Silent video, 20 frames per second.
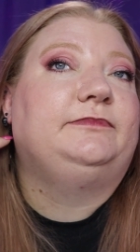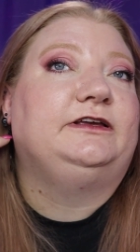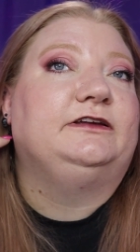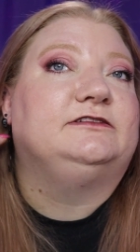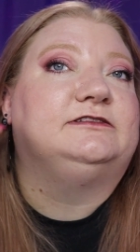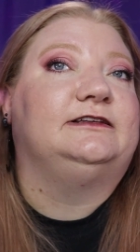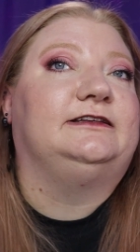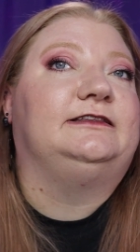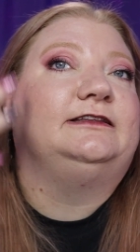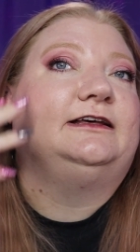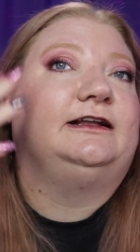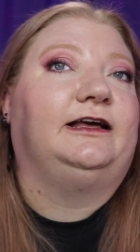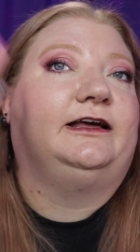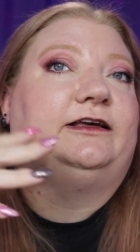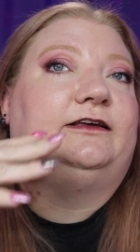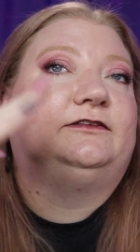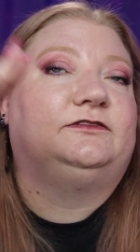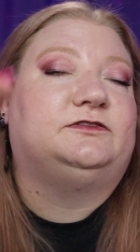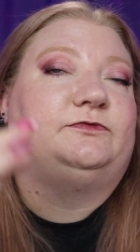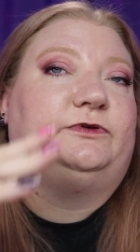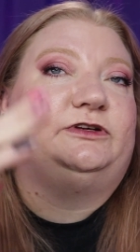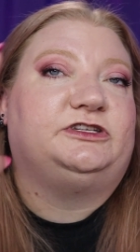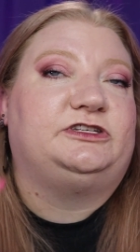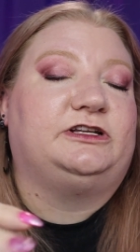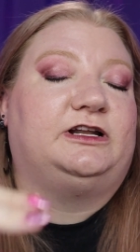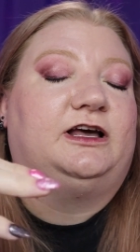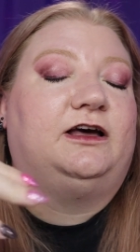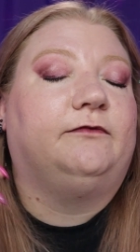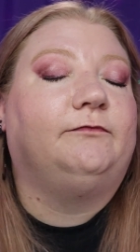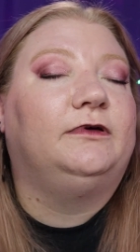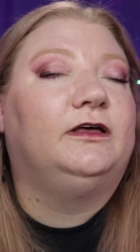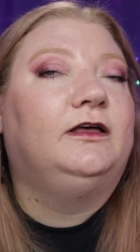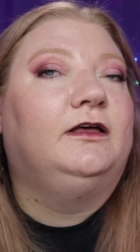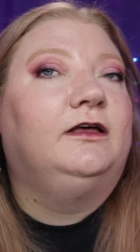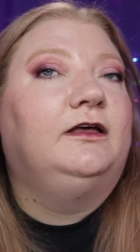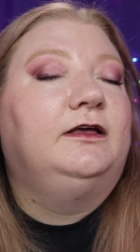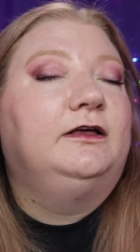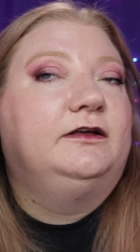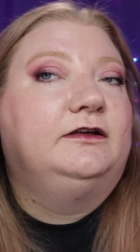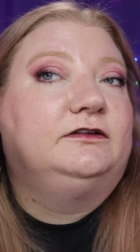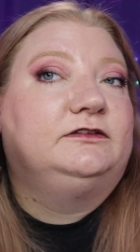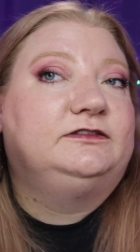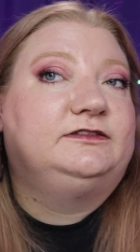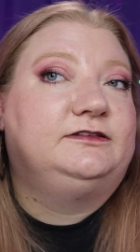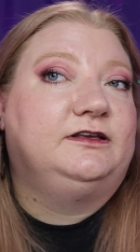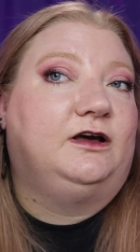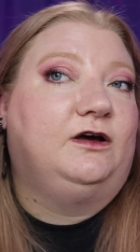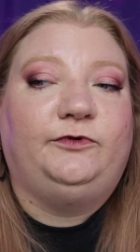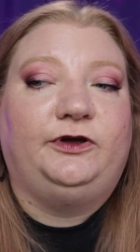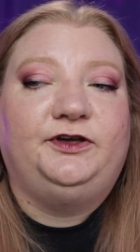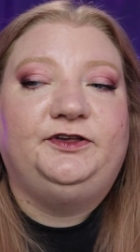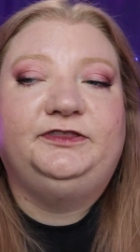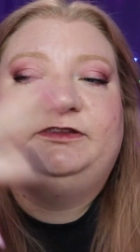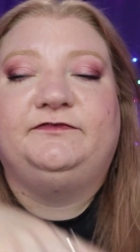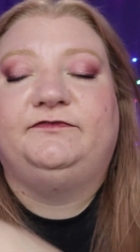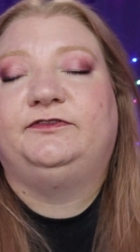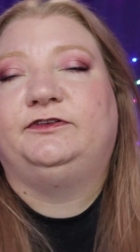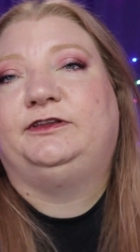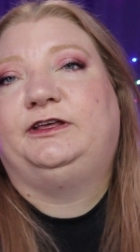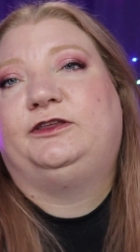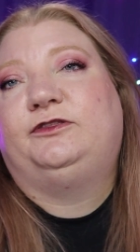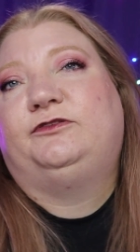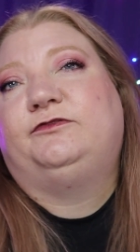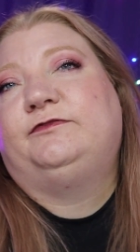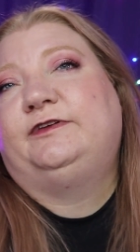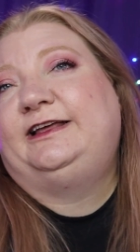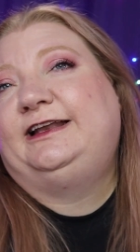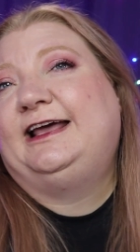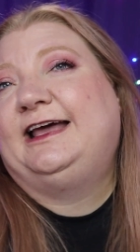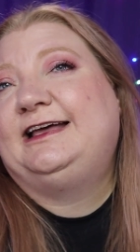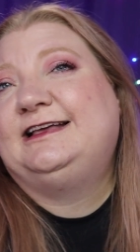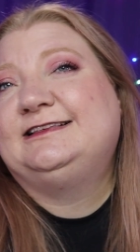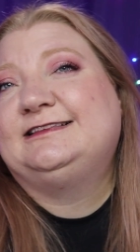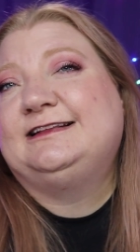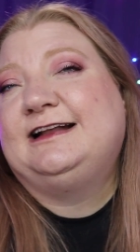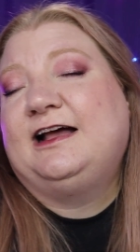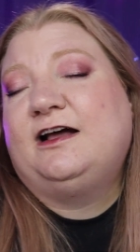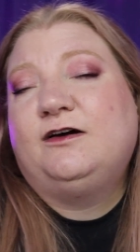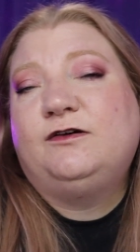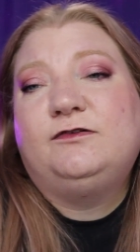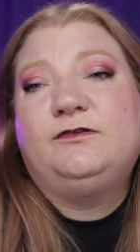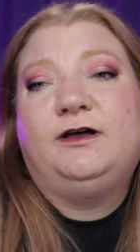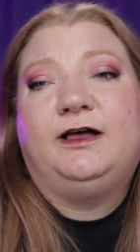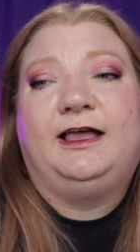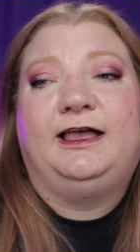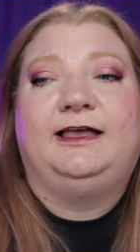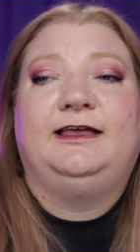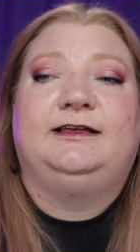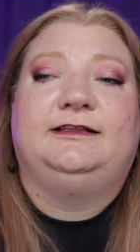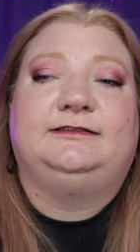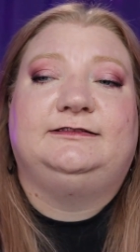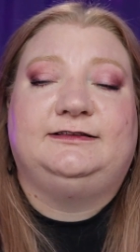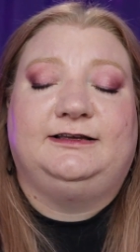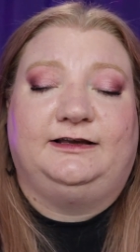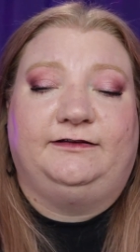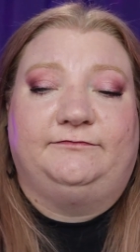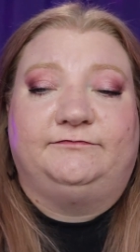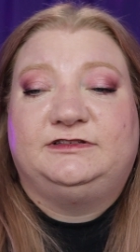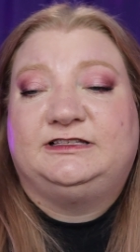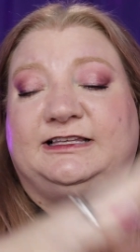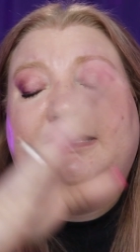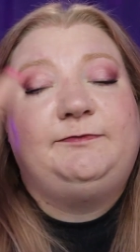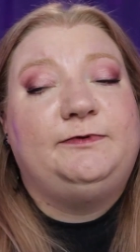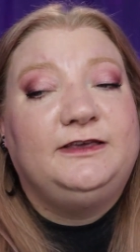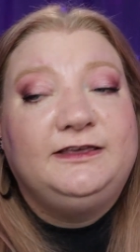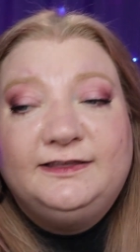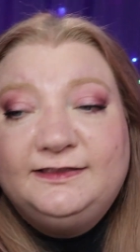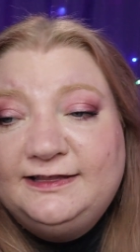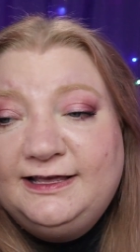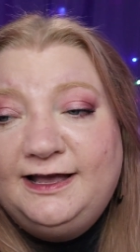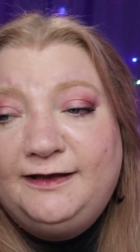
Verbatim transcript: piercing that I switch it up. So I'm wearing them for like 3 days now and sleeping in